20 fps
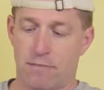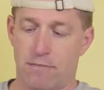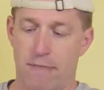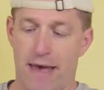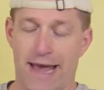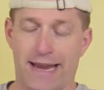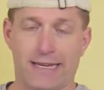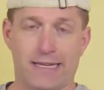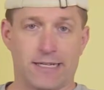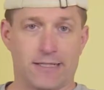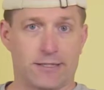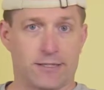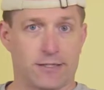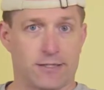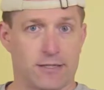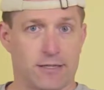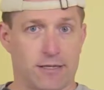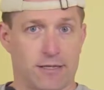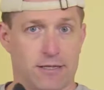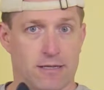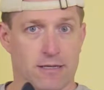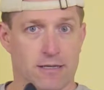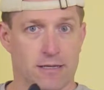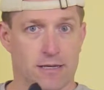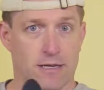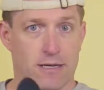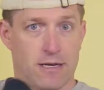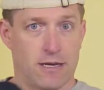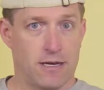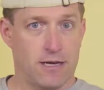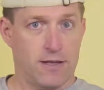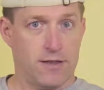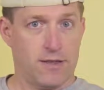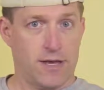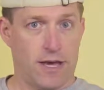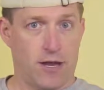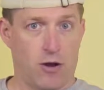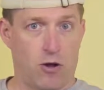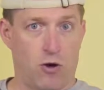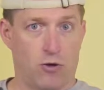magnets
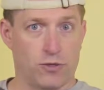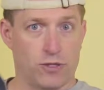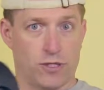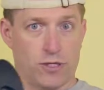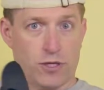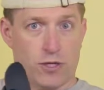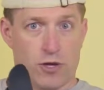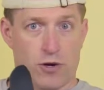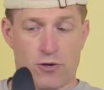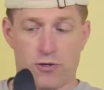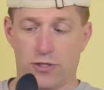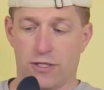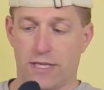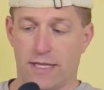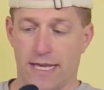that hold it closed.